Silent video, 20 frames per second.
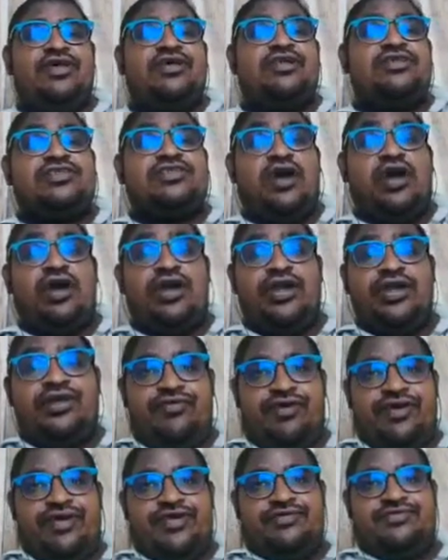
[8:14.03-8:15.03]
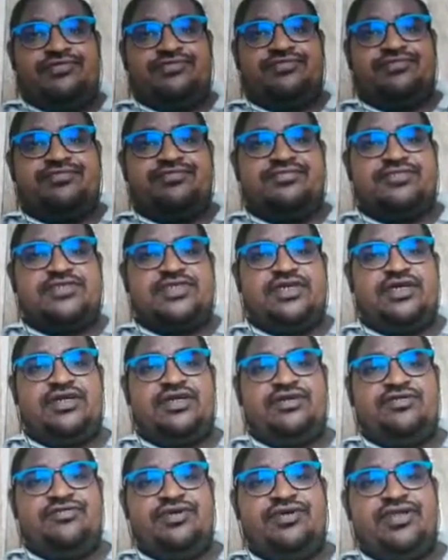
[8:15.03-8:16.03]
solid wire
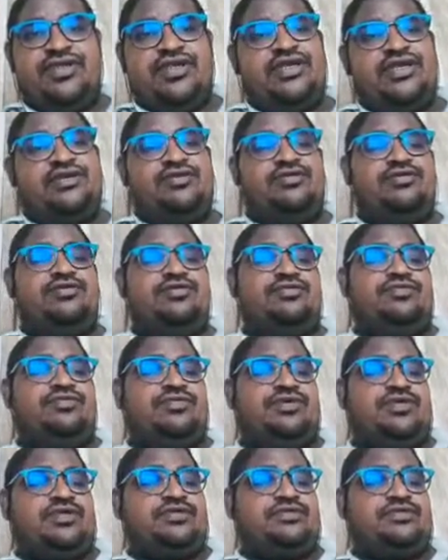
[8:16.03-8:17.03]
and loop wire.